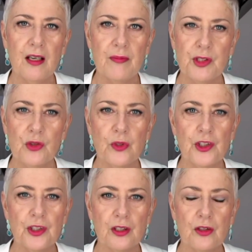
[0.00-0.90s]
I'm
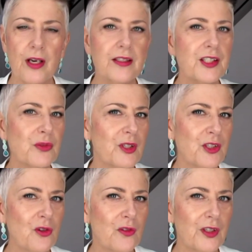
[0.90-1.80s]
trying to switch
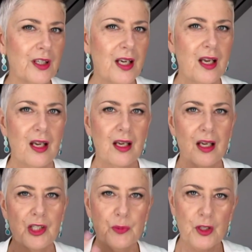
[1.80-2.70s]
over,
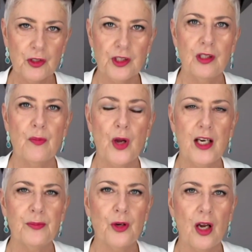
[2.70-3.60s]
especially to the
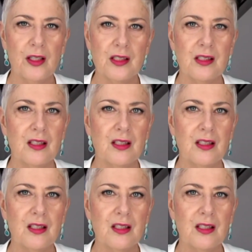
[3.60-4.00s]
body products.